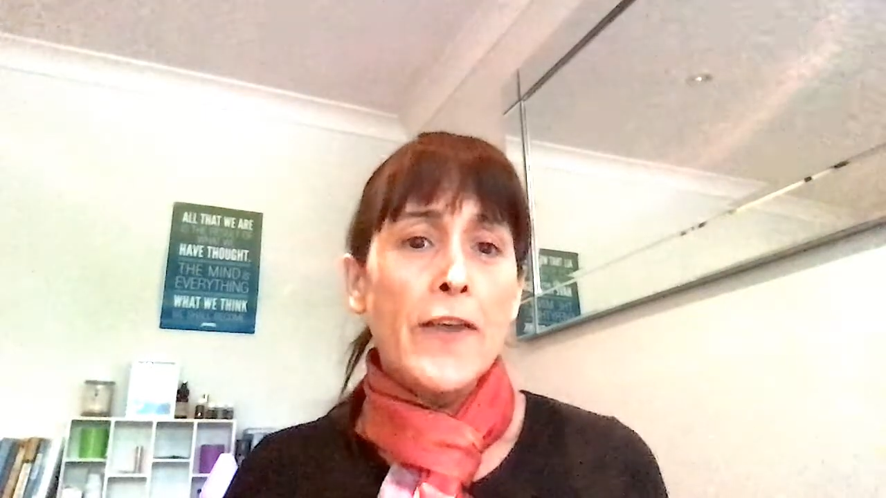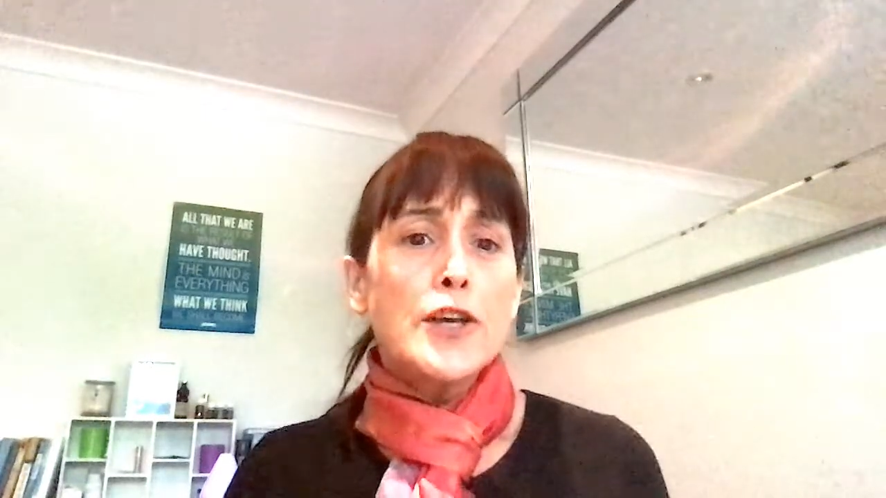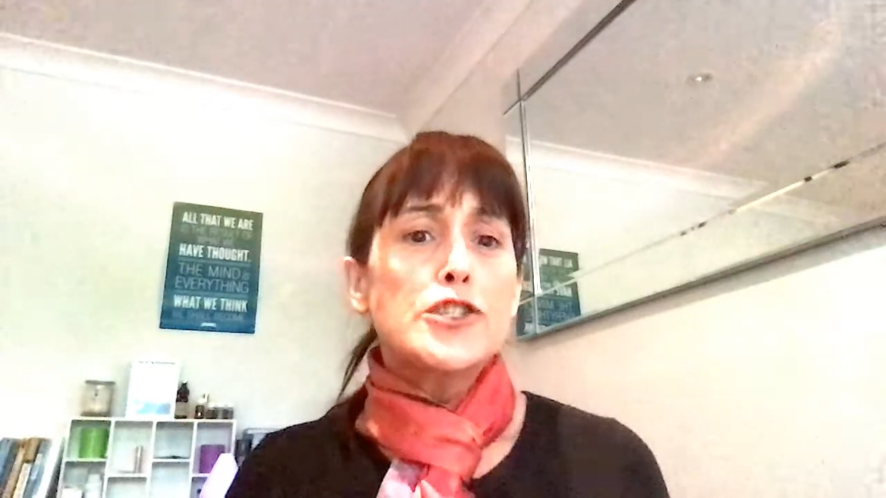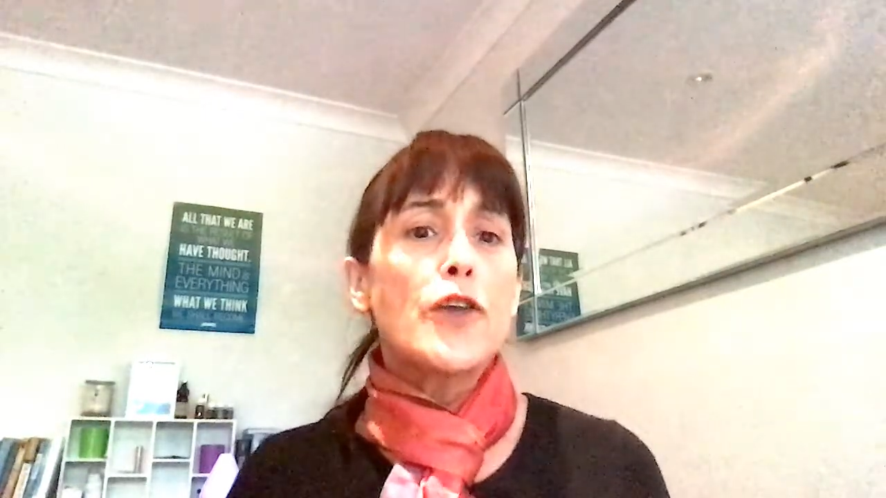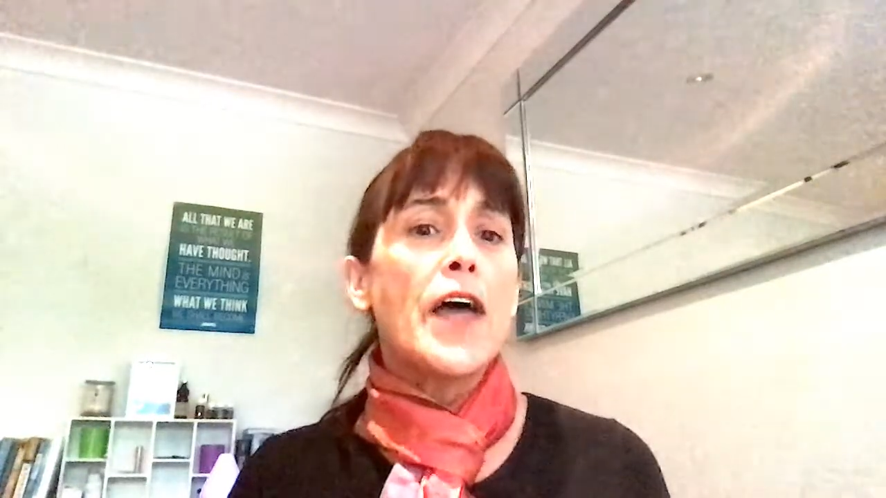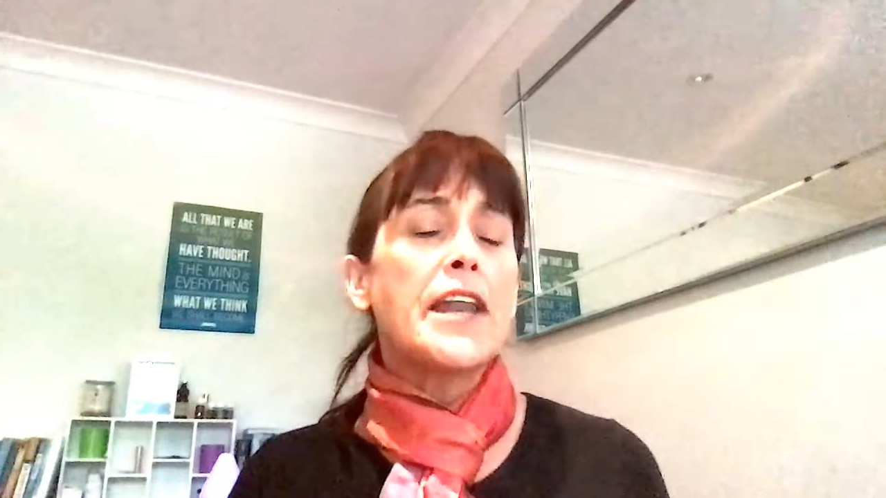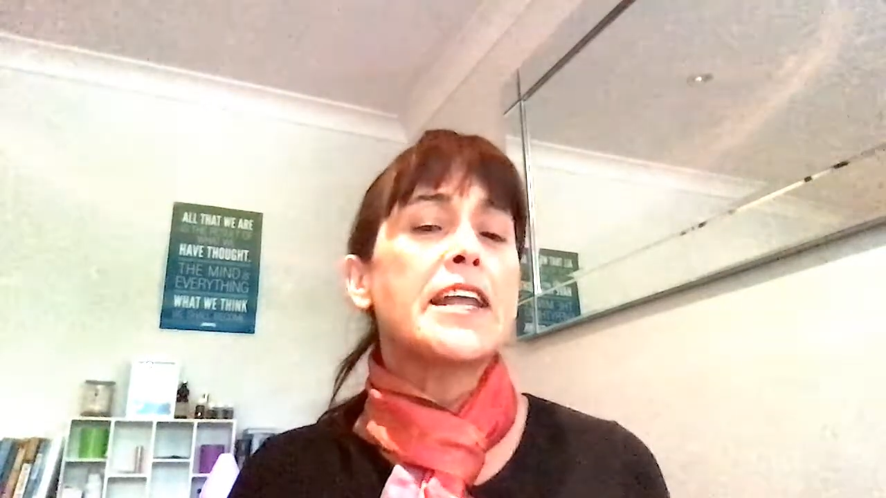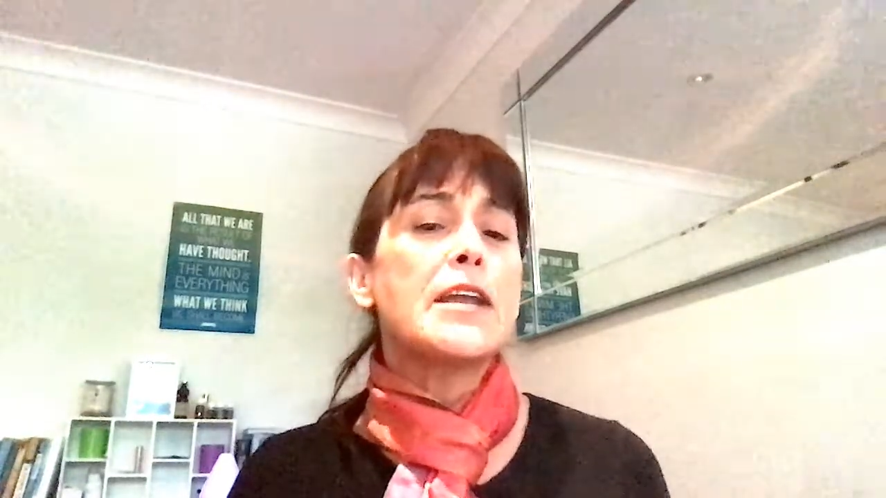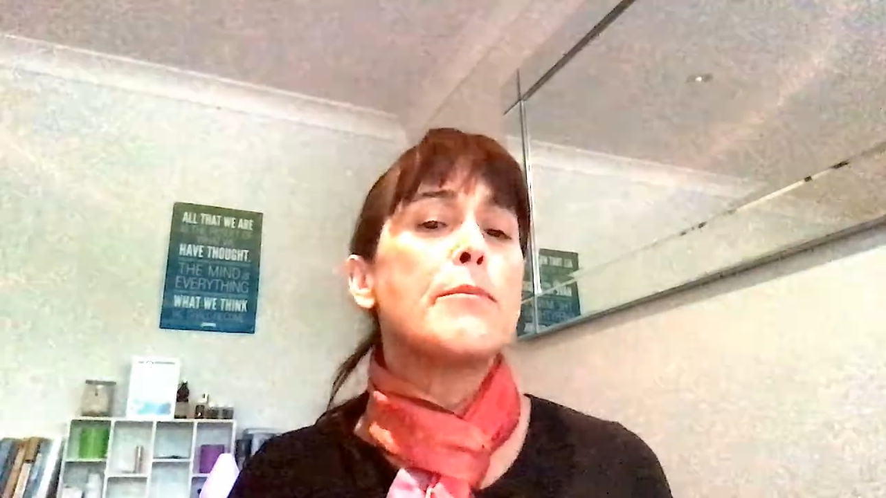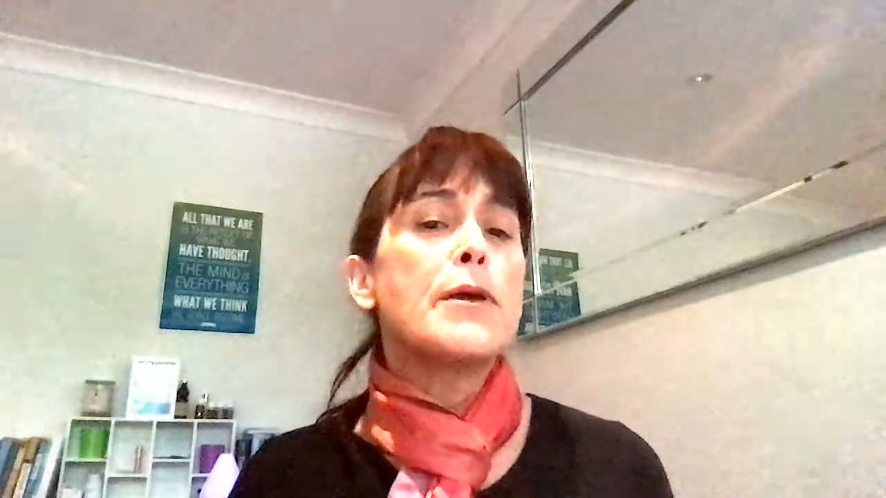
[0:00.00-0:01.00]
so that it
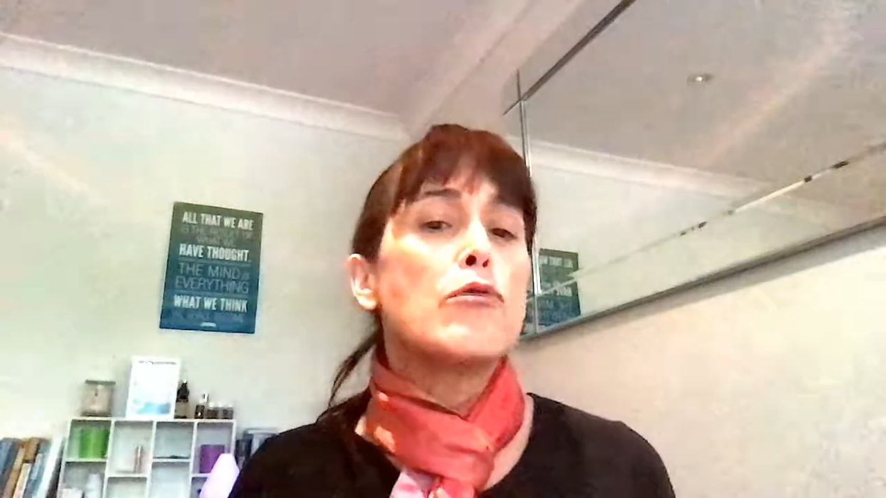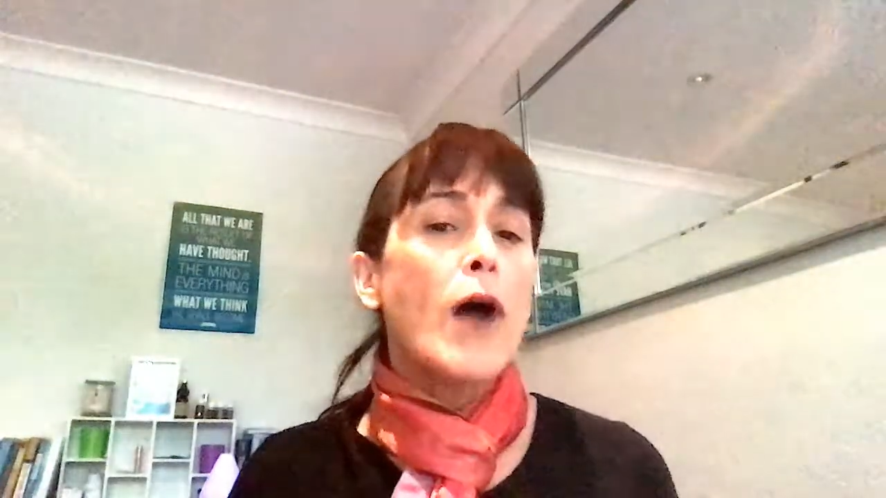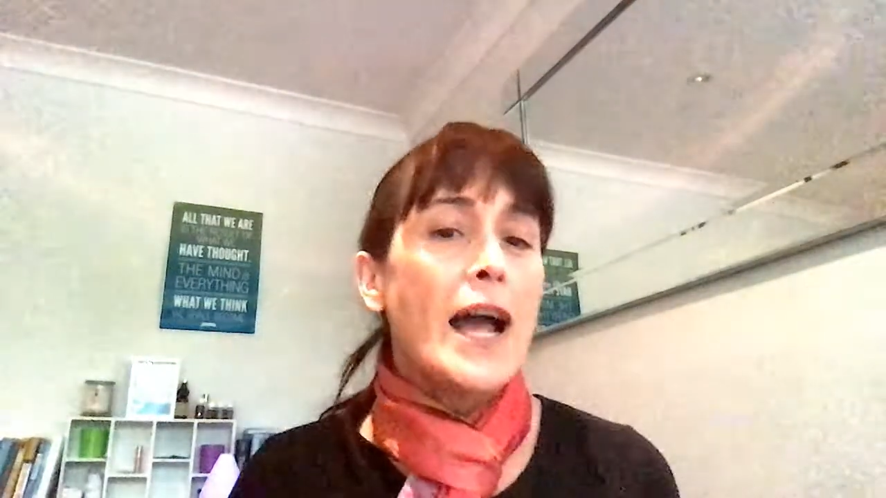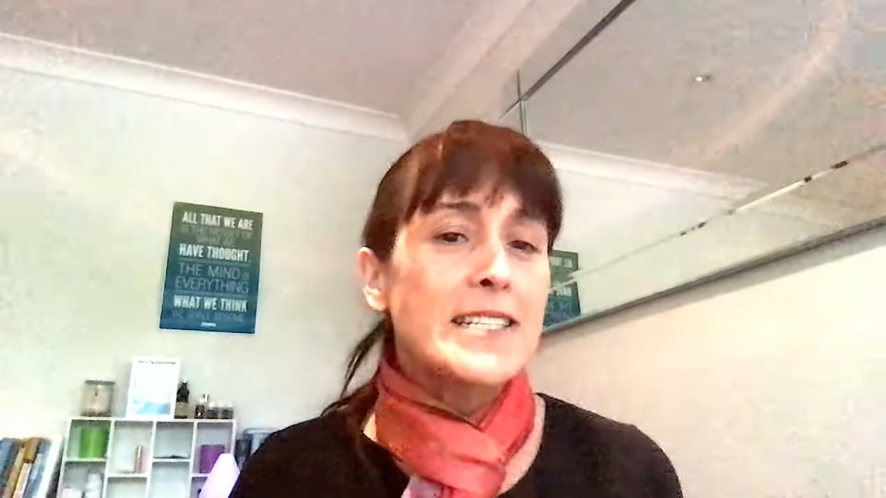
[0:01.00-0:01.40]
can be right